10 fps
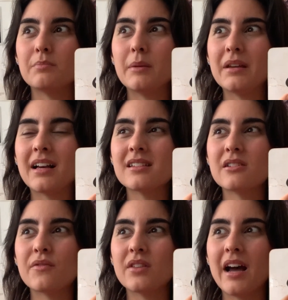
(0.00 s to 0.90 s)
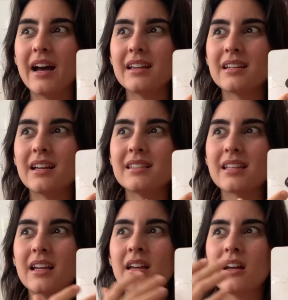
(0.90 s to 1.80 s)
but because of that, it's
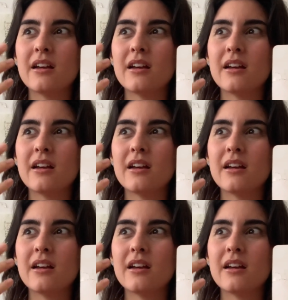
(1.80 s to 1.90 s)
like